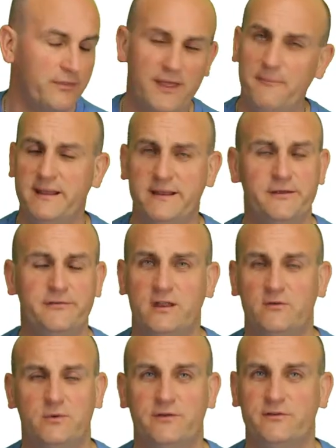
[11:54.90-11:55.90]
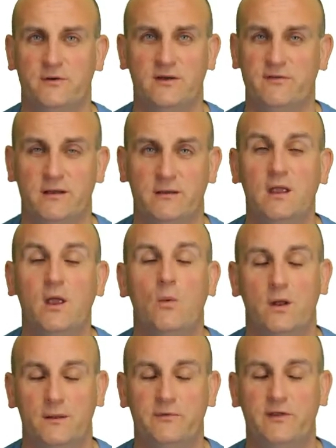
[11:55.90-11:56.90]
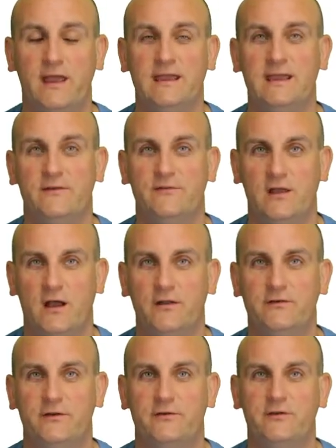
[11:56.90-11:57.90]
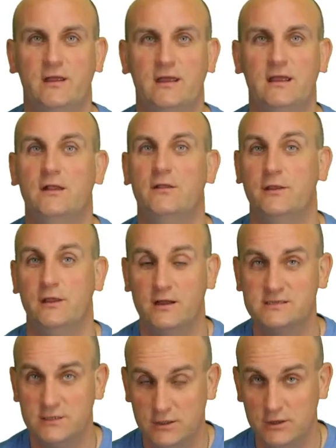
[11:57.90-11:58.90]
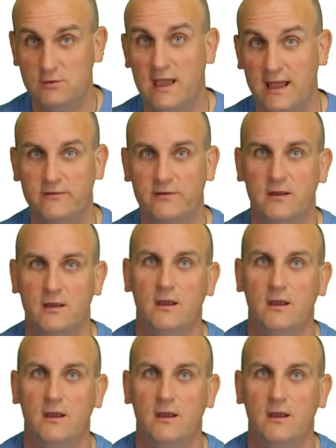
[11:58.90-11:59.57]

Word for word: That made no sense whatsoever. What I'm saying is the answers, uh, uh, the answer you get